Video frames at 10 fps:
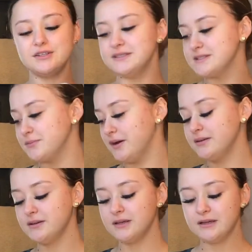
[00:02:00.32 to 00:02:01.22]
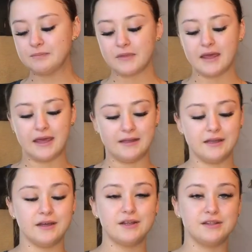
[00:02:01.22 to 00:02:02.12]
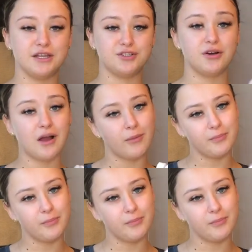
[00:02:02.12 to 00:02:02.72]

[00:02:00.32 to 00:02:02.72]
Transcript: use this one. And they do not come